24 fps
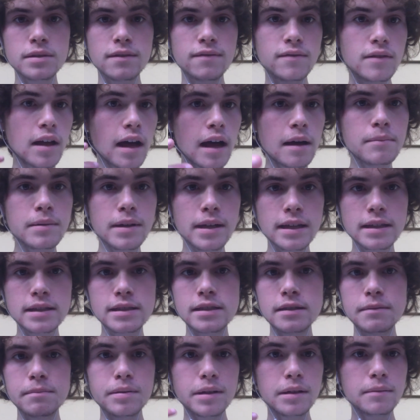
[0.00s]
of
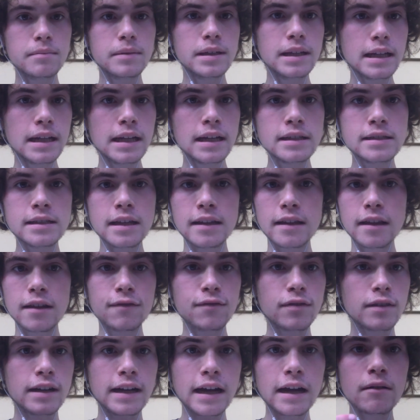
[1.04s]
lobbyists and big meetings and they
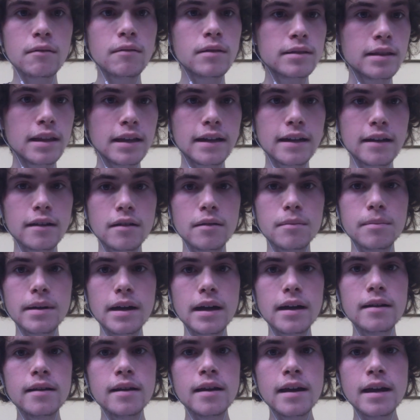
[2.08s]
forget what they care
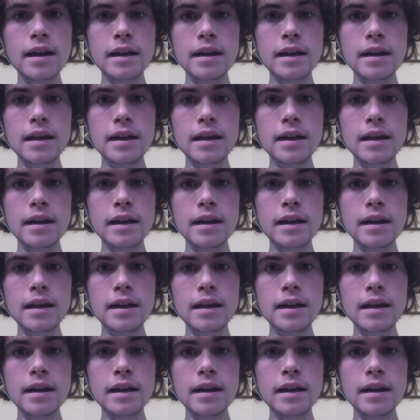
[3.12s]
about.